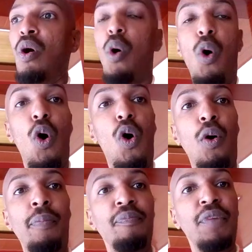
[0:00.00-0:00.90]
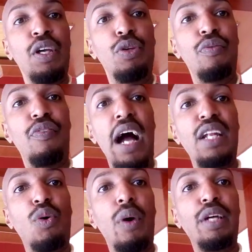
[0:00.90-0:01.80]
Or you find
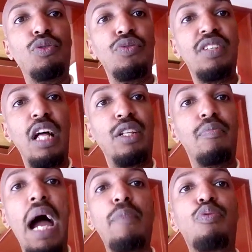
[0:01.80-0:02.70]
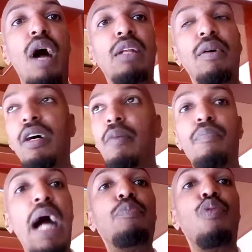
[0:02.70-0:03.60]
a way to sell the byproduct, uh,
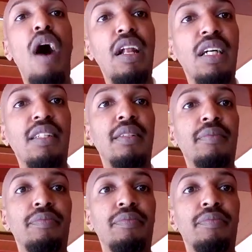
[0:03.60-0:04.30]
byproduct